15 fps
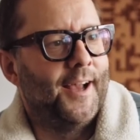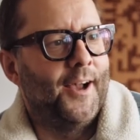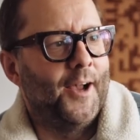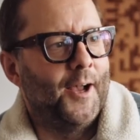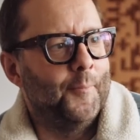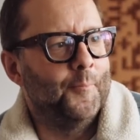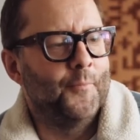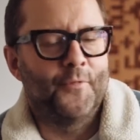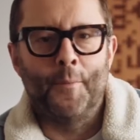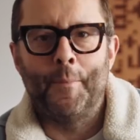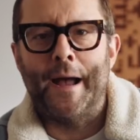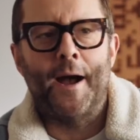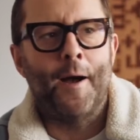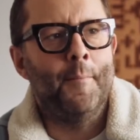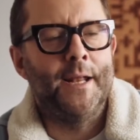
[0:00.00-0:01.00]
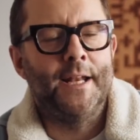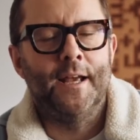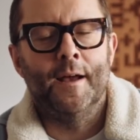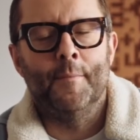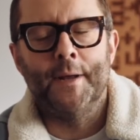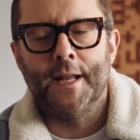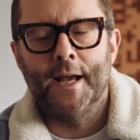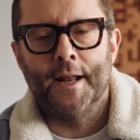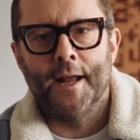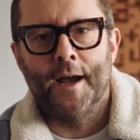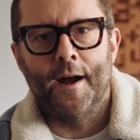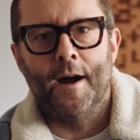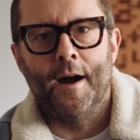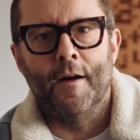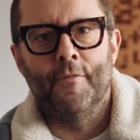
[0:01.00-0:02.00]
For about a minute and a
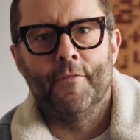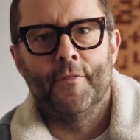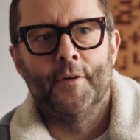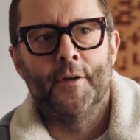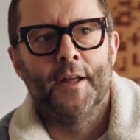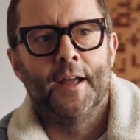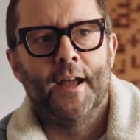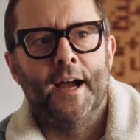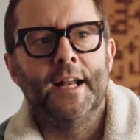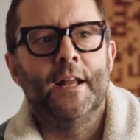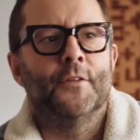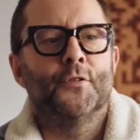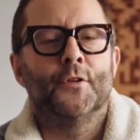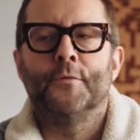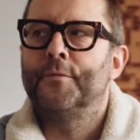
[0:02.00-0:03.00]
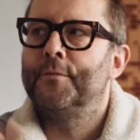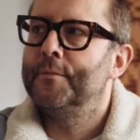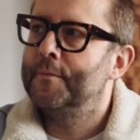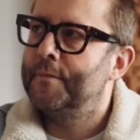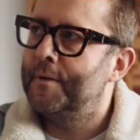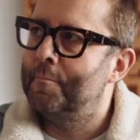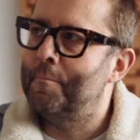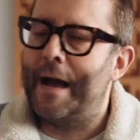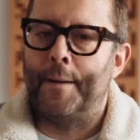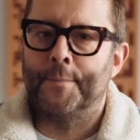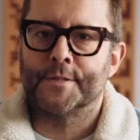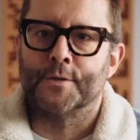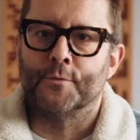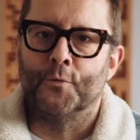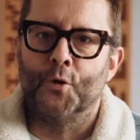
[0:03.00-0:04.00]
half, and it sort of
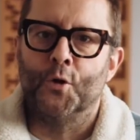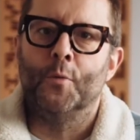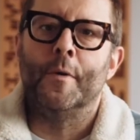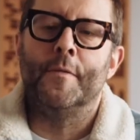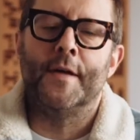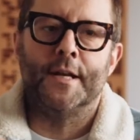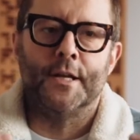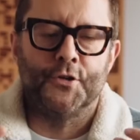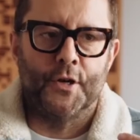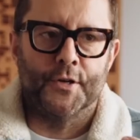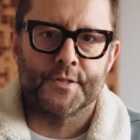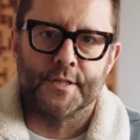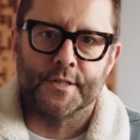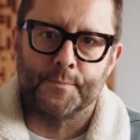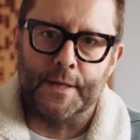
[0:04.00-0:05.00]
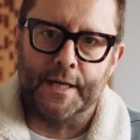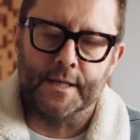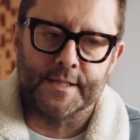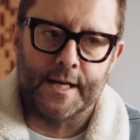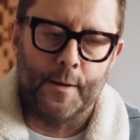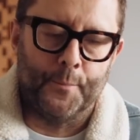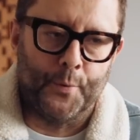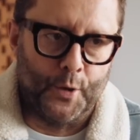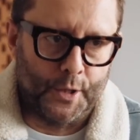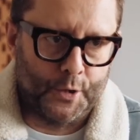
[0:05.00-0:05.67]
maps the room and then adjusts the speaker's output